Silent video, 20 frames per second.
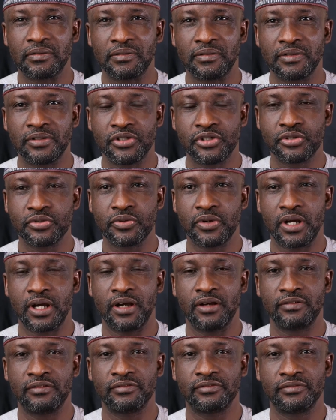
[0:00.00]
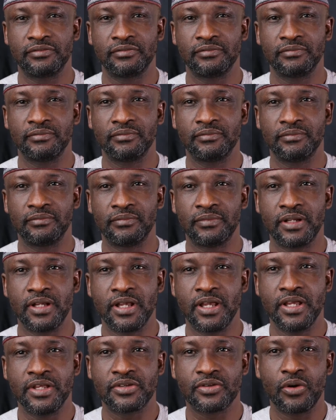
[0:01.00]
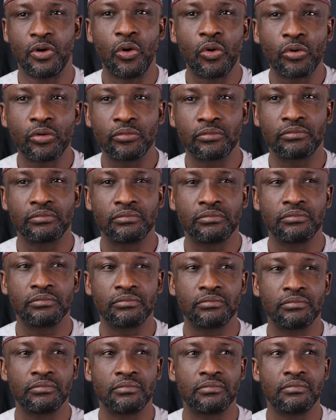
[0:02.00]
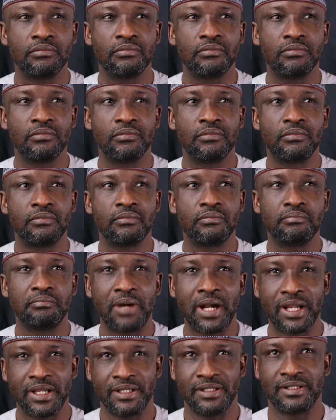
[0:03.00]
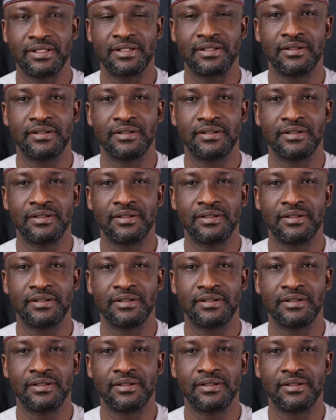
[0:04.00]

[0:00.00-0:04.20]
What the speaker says: his own mind,